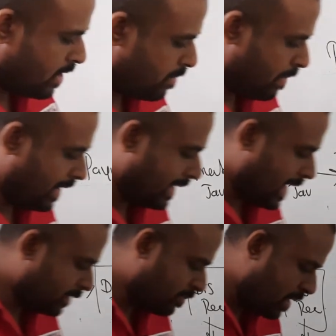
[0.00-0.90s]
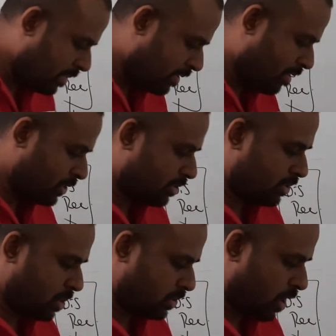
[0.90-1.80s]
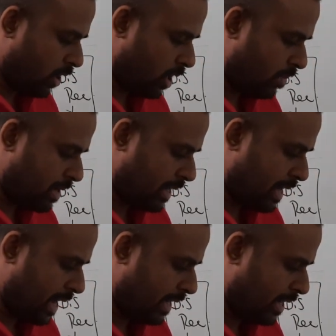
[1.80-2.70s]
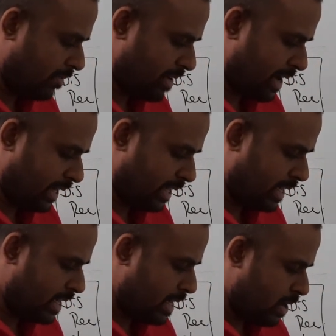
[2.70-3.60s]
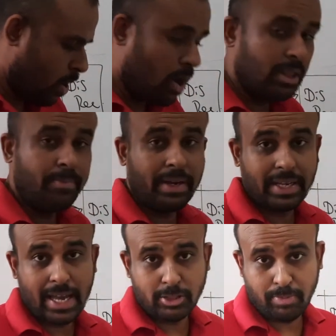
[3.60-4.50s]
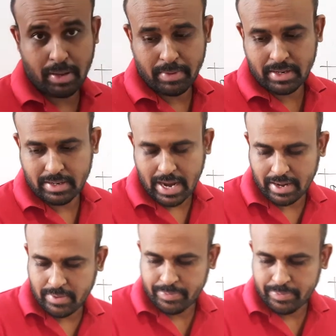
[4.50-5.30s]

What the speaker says: Petty cash payment voucher is a source document in identifying all the petty cash payment, right?